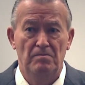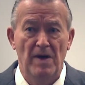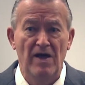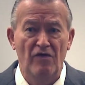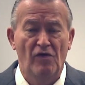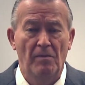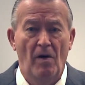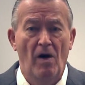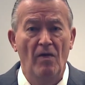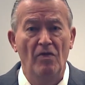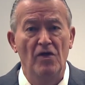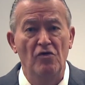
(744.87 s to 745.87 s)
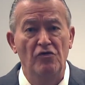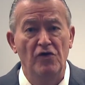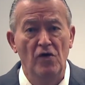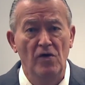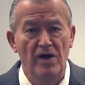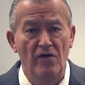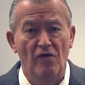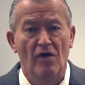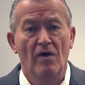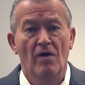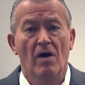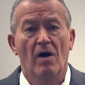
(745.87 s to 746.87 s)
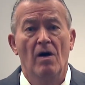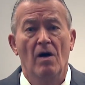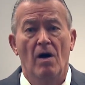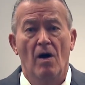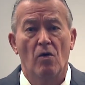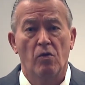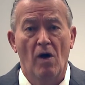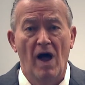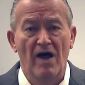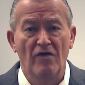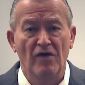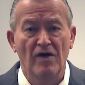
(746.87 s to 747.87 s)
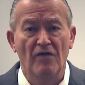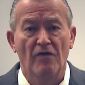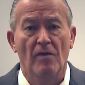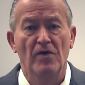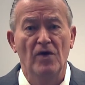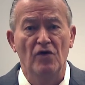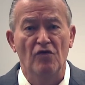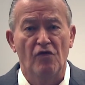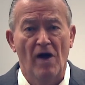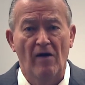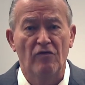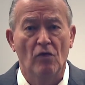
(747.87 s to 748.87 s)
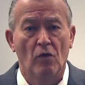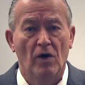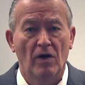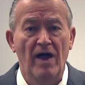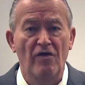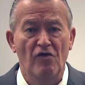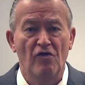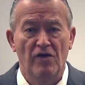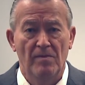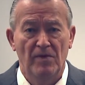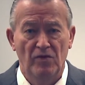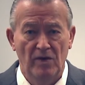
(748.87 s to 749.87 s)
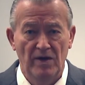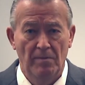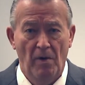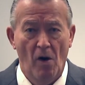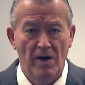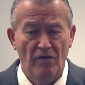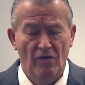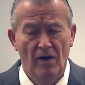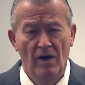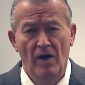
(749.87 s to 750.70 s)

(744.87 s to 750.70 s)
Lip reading: based upon the duties arising from the contractual relationship between the parties.